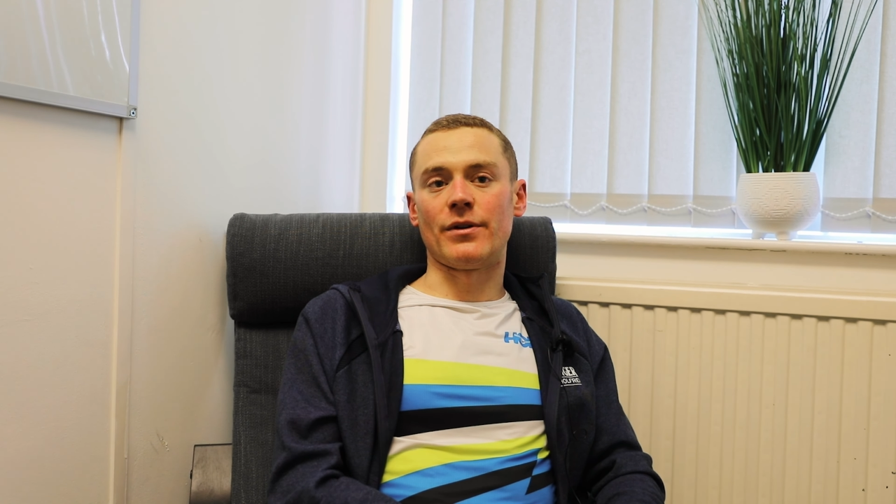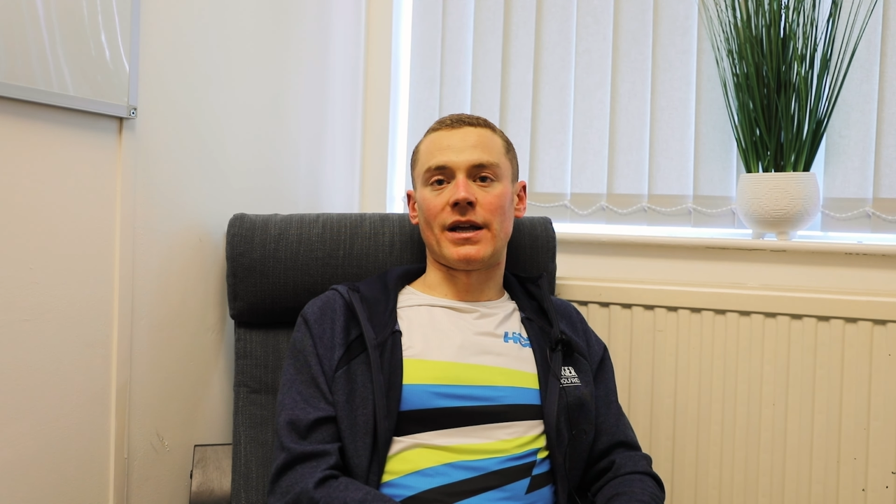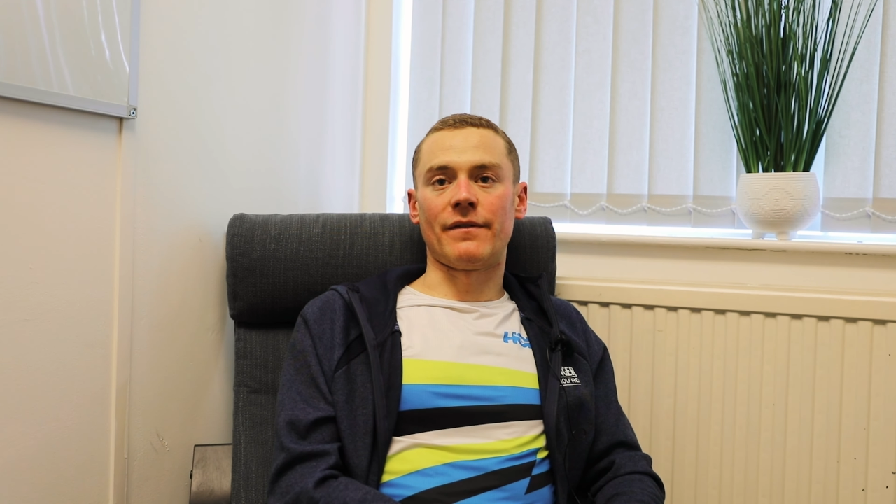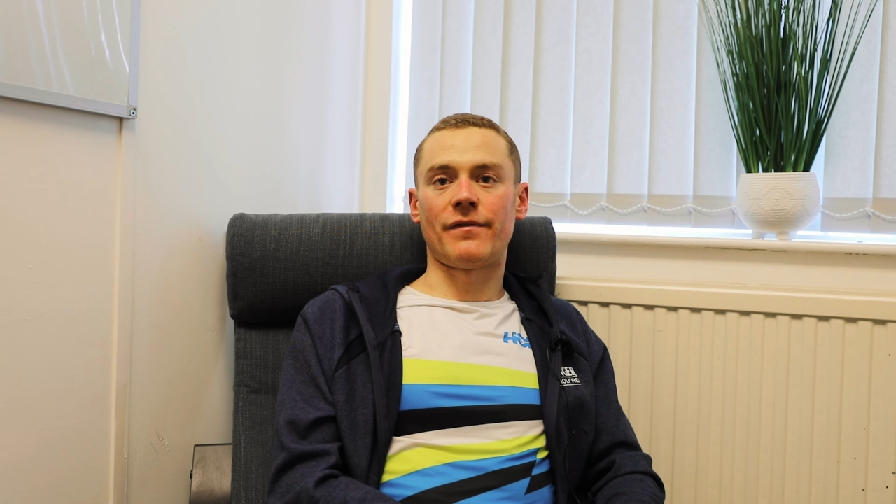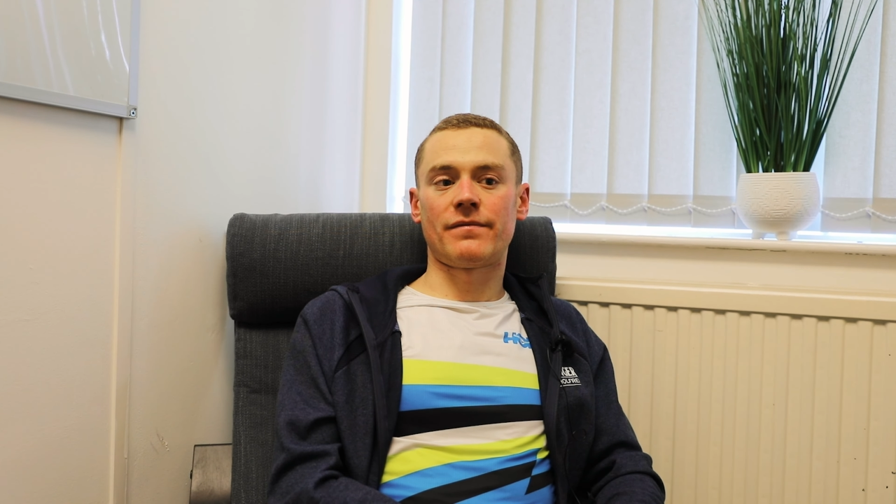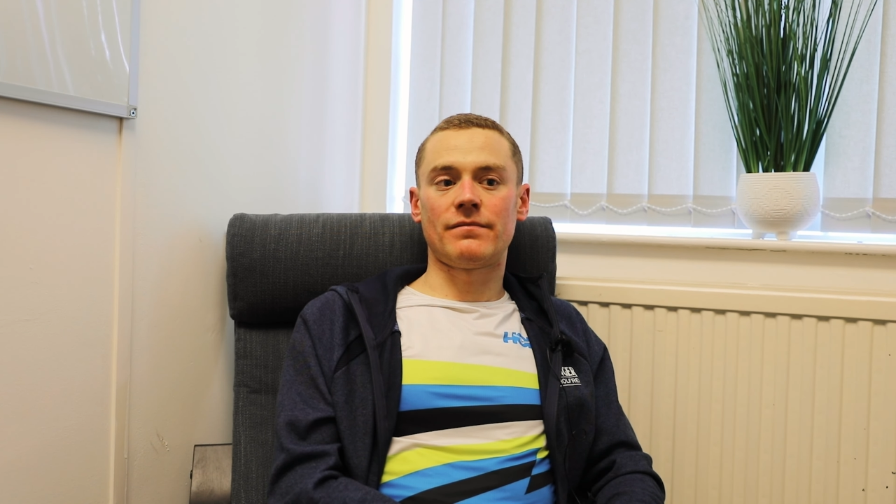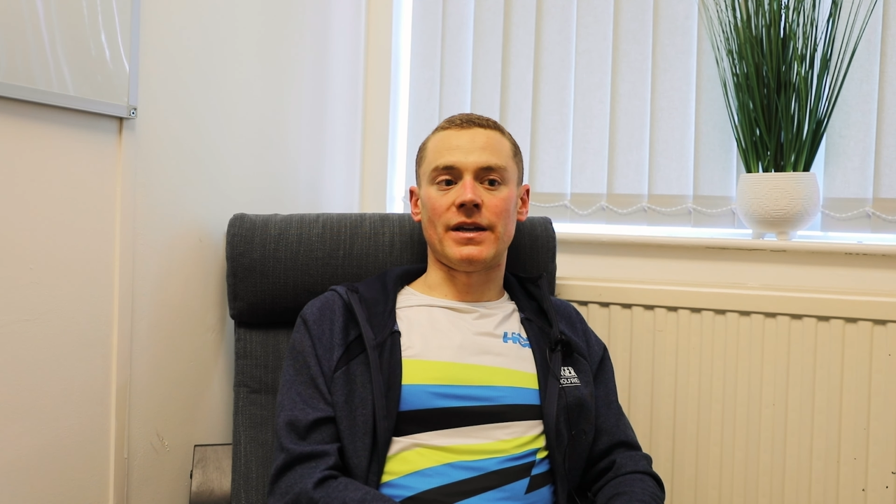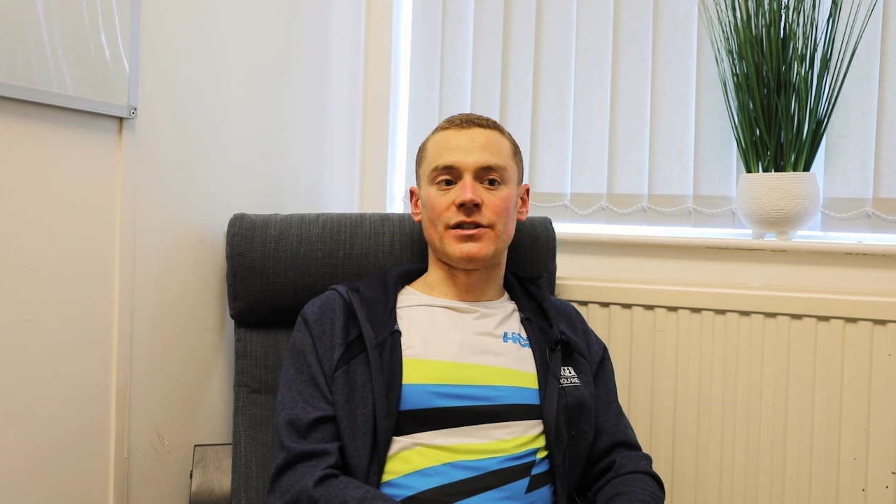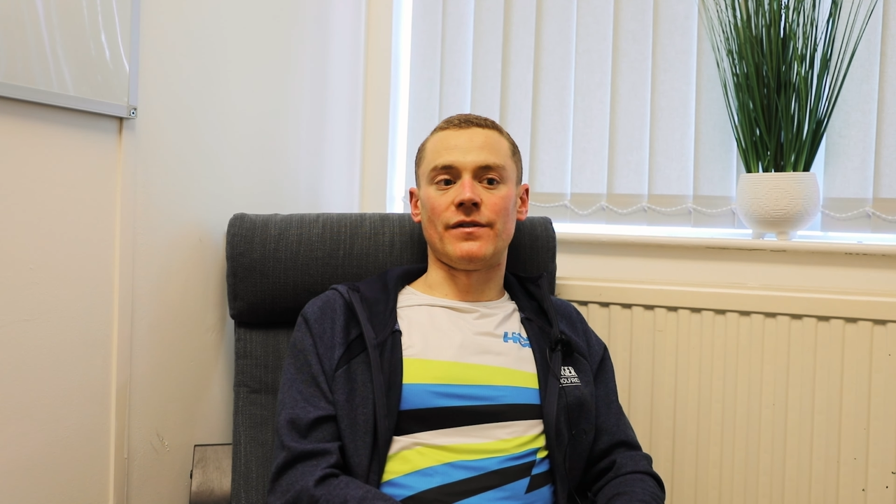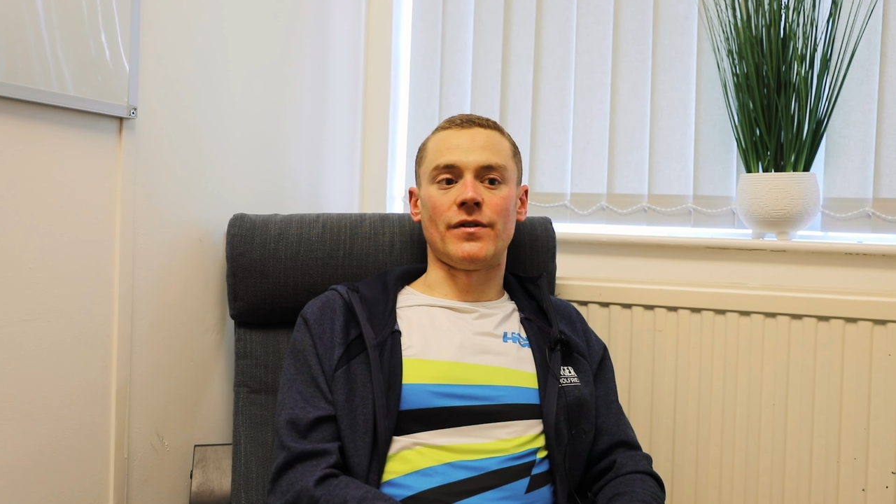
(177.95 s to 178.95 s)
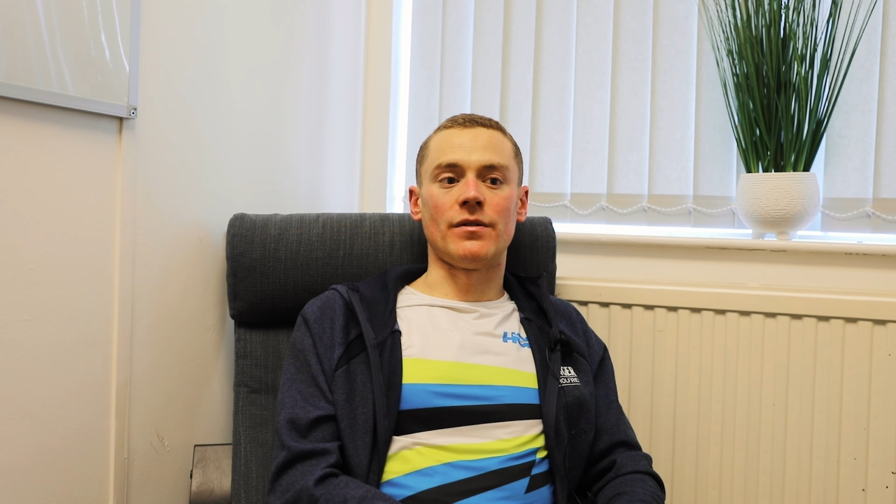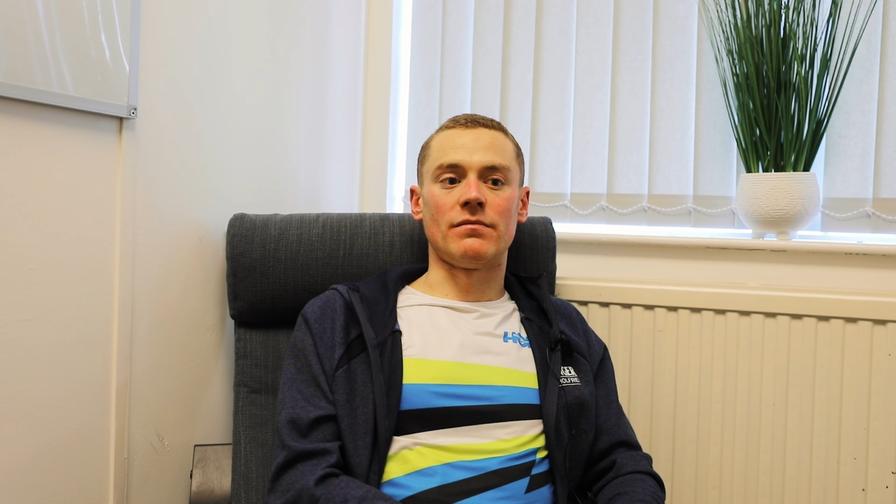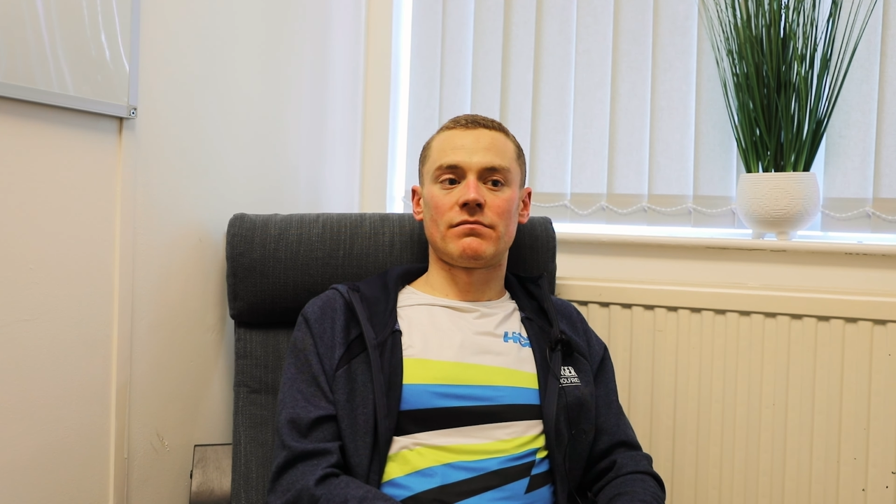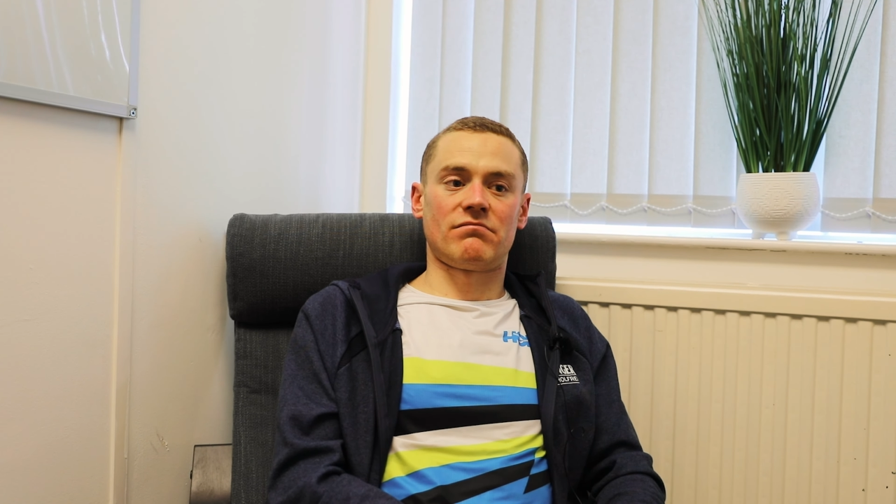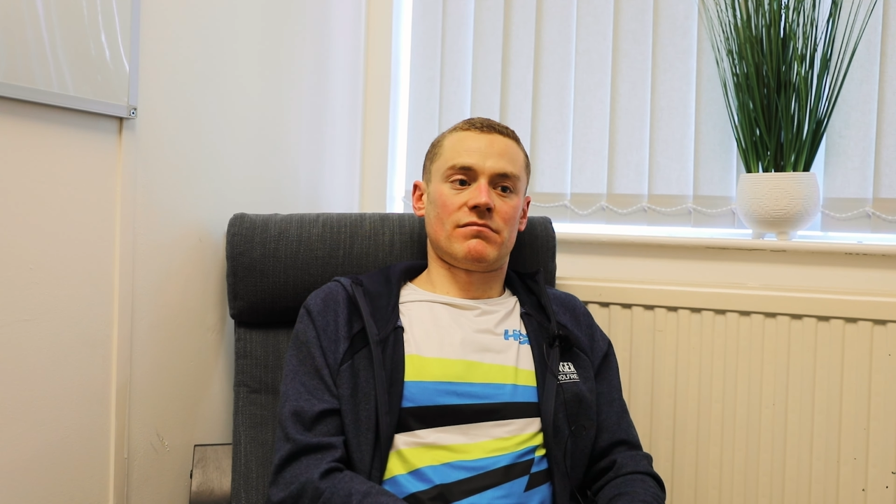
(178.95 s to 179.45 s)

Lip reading: you'd have each of you